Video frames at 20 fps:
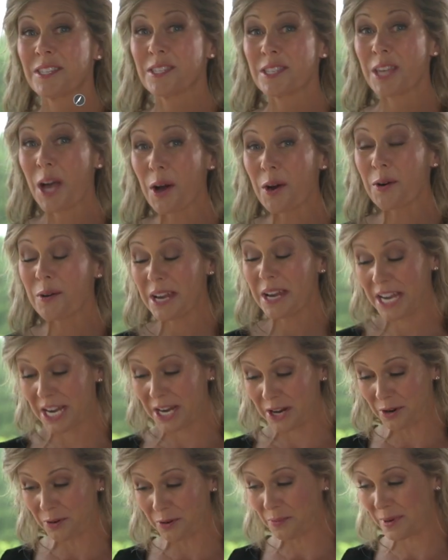So
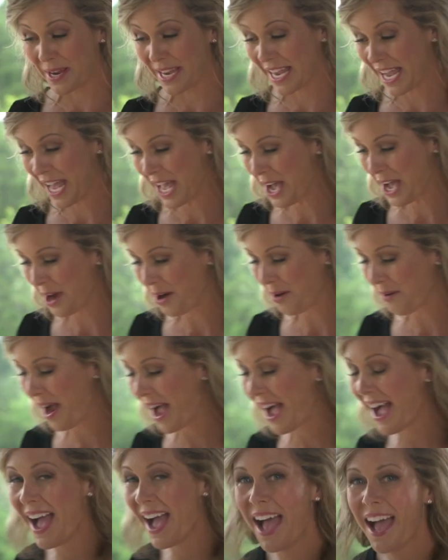here we go.
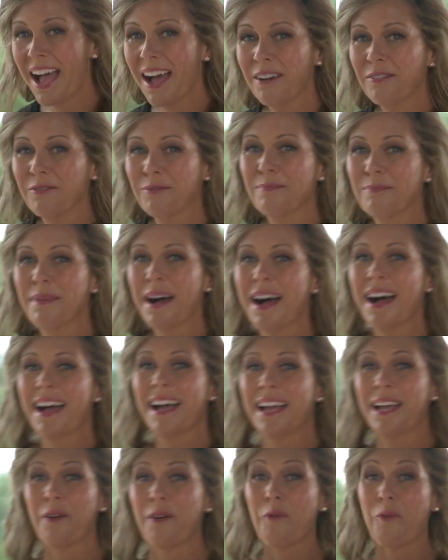I have
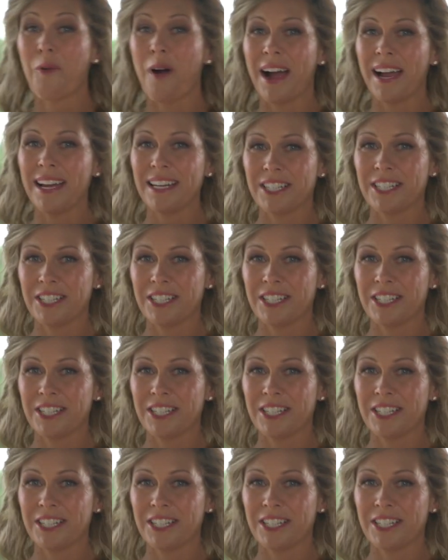my white